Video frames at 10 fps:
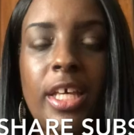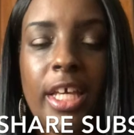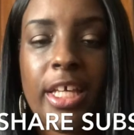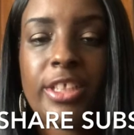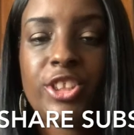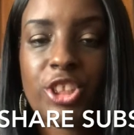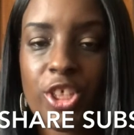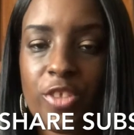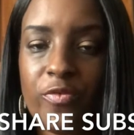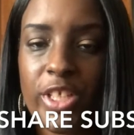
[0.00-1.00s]
and
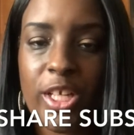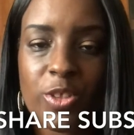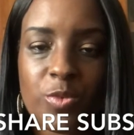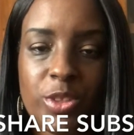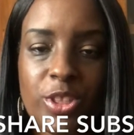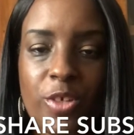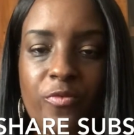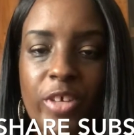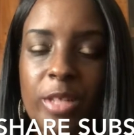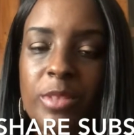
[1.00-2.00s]
share the videos with your
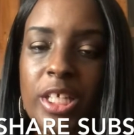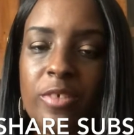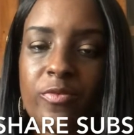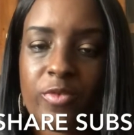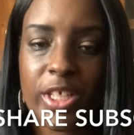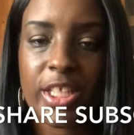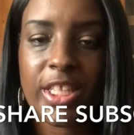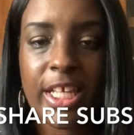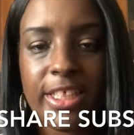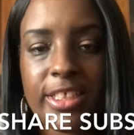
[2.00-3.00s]
family and friends.
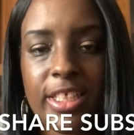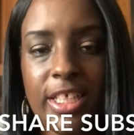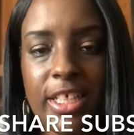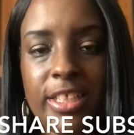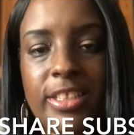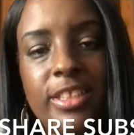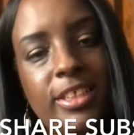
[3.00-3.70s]
Thanks again.